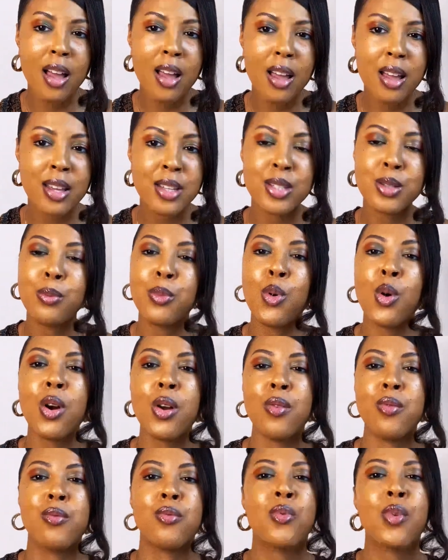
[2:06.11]
It's
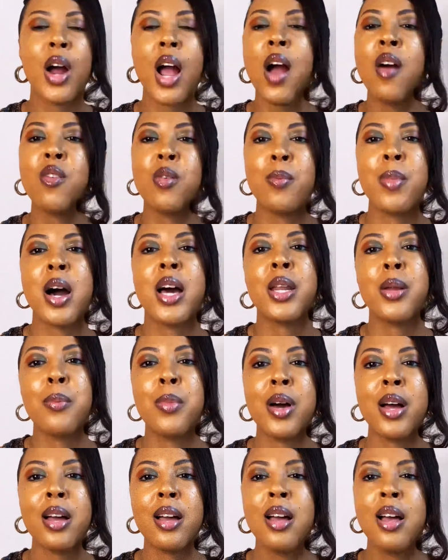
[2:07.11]
important for everybody,
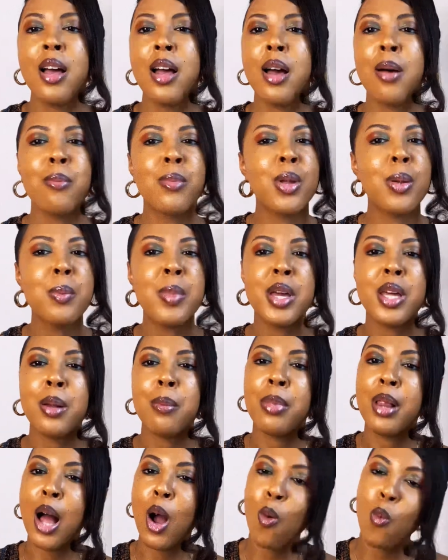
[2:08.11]
but me being a
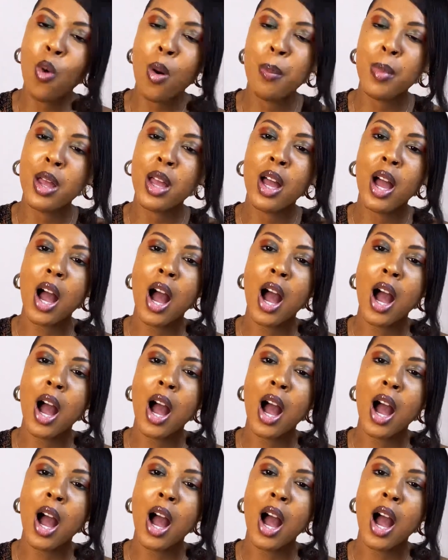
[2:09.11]
Black woman,